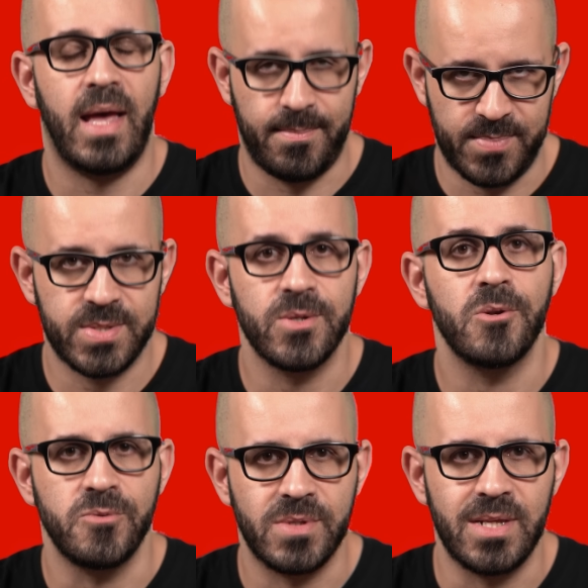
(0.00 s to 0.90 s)

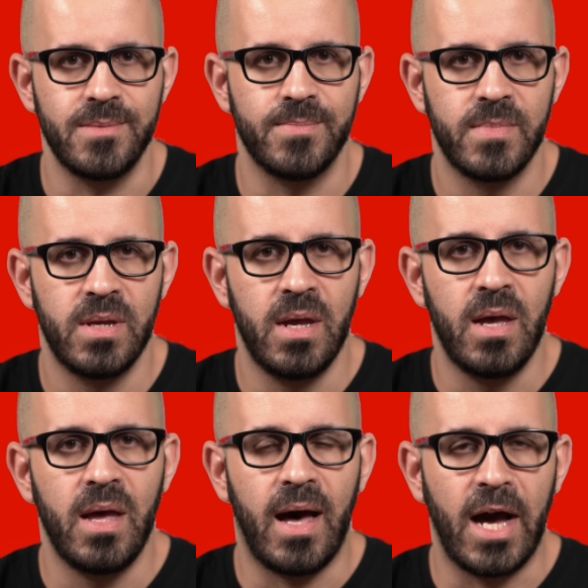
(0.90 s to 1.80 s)
Absolutely.
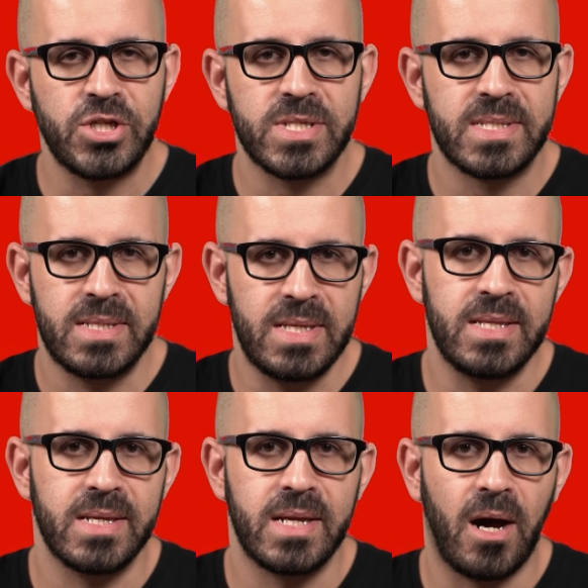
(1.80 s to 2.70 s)
I just
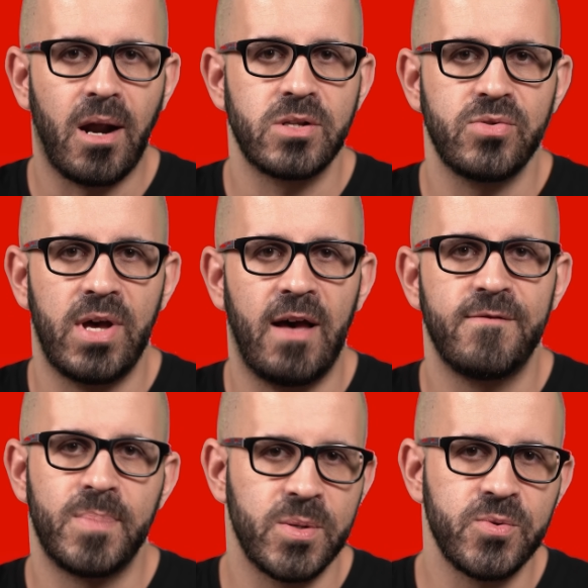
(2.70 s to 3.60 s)
need a car to
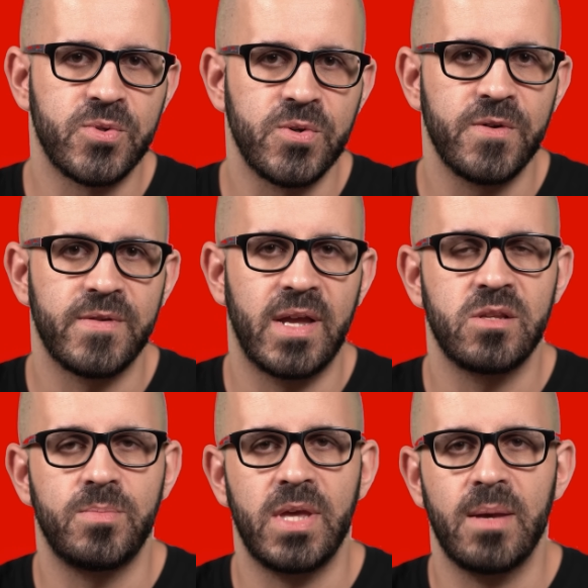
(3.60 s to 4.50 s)
have Bluetooth
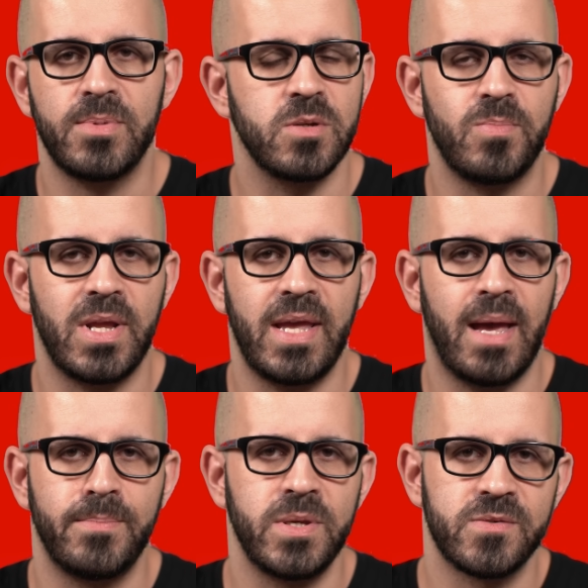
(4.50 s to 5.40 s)
and to be able to play
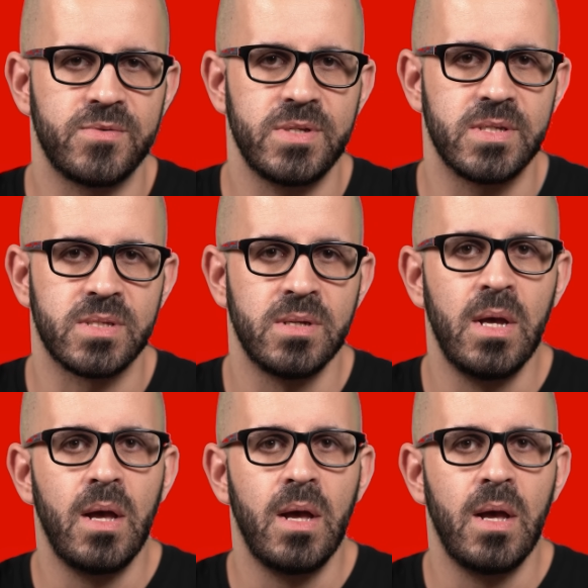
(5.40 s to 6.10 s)
MP3s.